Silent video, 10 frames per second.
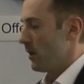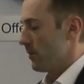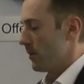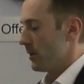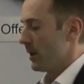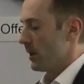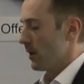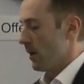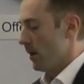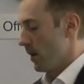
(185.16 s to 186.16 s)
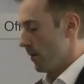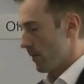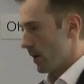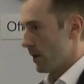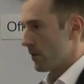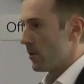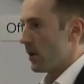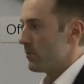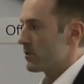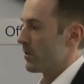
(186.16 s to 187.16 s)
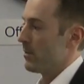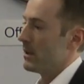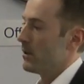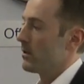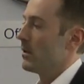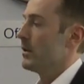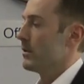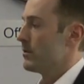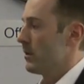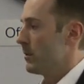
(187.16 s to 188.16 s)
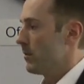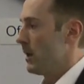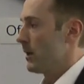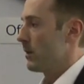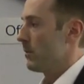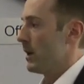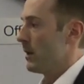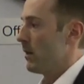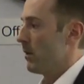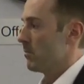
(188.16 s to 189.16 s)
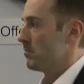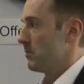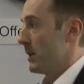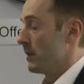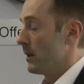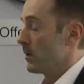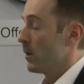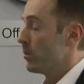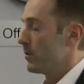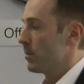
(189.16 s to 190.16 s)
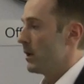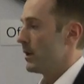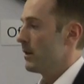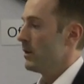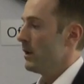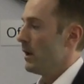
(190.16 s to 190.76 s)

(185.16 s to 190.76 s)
From being a supplier which was mainly serving the German market, we are now basically a global supplier,